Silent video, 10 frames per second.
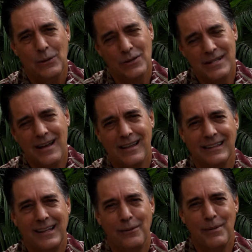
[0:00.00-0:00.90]
We'll talk a
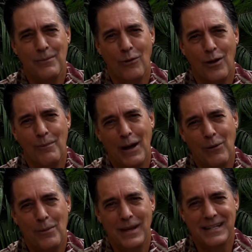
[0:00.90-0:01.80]
little bit more about
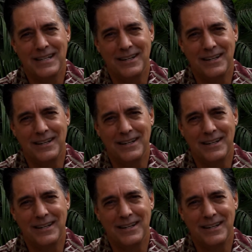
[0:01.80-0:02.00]
what makes